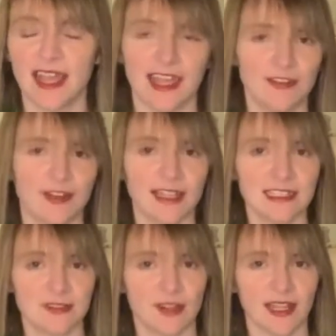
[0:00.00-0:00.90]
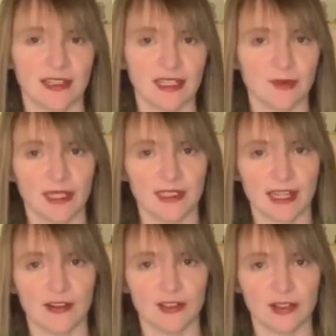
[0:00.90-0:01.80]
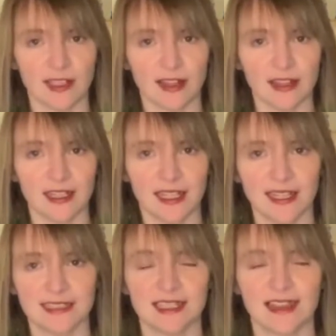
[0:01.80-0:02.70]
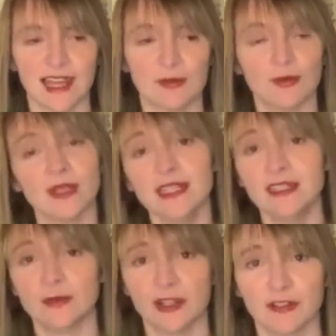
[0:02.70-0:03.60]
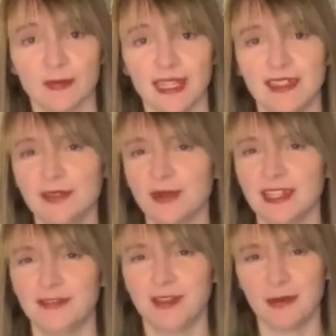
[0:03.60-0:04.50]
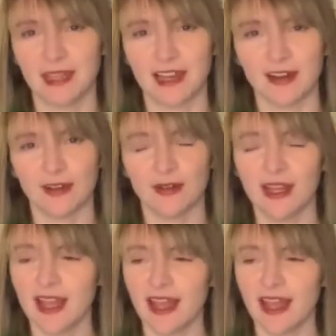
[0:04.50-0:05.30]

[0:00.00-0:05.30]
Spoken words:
advice for handling being down during the holidays that really didn't work for me, didn't really fit with how